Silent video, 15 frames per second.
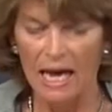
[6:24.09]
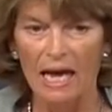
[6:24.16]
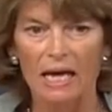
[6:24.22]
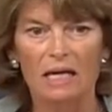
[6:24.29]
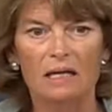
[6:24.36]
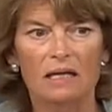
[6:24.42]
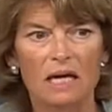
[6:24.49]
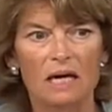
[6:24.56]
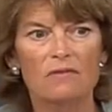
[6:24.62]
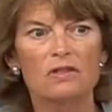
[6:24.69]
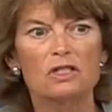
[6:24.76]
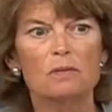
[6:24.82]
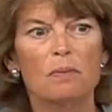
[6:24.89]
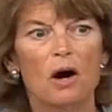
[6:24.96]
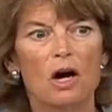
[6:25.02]
and it gave the
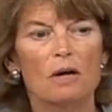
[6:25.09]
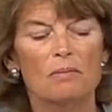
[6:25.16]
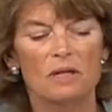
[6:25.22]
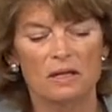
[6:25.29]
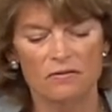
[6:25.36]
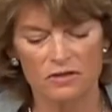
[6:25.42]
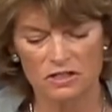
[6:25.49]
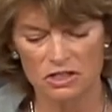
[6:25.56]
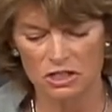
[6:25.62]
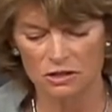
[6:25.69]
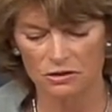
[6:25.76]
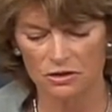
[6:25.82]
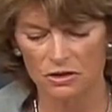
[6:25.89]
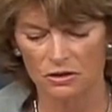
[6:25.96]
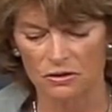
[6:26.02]
Department of
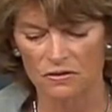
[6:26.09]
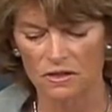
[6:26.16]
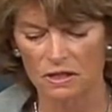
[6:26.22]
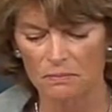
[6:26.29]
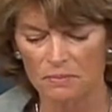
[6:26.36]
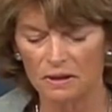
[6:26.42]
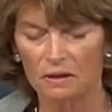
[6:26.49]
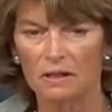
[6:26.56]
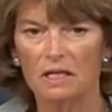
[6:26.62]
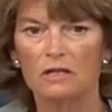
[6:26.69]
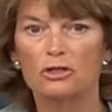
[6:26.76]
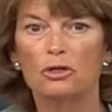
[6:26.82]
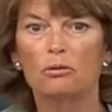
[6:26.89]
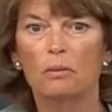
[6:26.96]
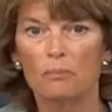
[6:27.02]
Interior the ability
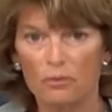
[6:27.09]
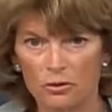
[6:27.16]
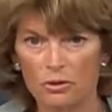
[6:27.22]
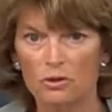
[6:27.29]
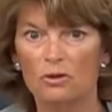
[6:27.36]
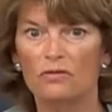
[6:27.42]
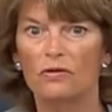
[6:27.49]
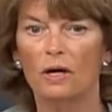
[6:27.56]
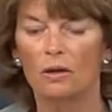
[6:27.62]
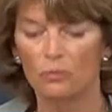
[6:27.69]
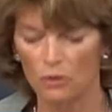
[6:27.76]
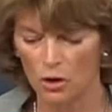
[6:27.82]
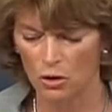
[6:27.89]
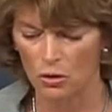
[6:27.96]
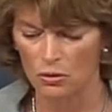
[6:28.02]
to approve a
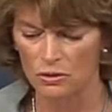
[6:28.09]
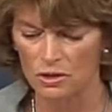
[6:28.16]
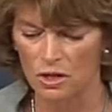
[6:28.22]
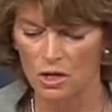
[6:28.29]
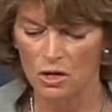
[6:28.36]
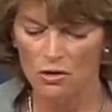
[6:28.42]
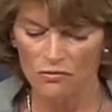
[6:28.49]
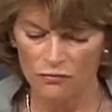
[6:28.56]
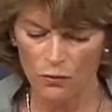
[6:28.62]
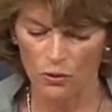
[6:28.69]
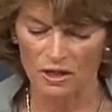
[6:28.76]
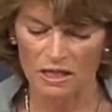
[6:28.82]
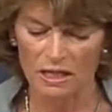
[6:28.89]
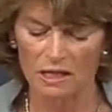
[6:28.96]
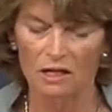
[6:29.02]
road for
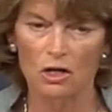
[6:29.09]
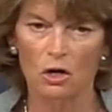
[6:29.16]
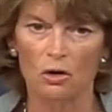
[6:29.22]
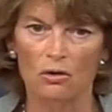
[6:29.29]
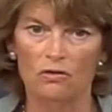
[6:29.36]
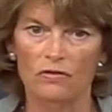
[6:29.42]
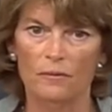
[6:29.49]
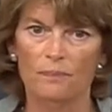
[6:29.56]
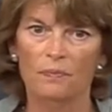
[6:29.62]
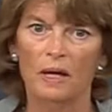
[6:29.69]
King Cove.